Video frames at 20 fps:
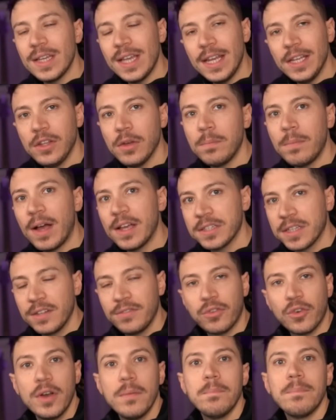in your basket
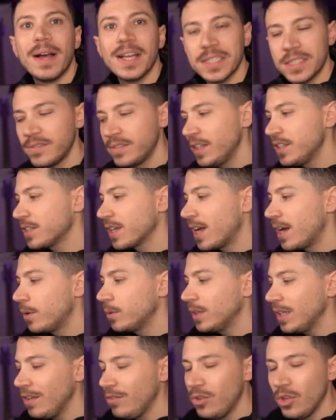for a massive discount
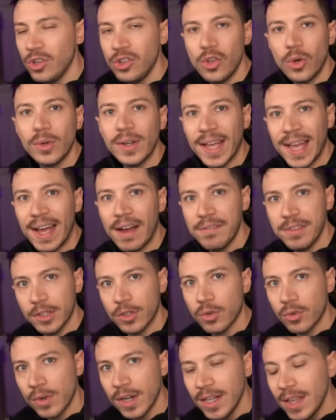if you don't have that
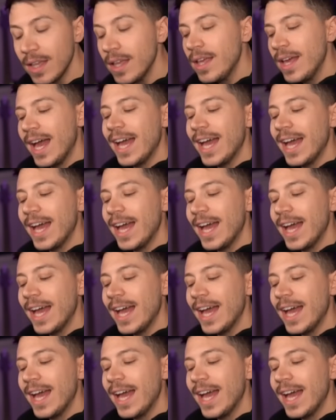already.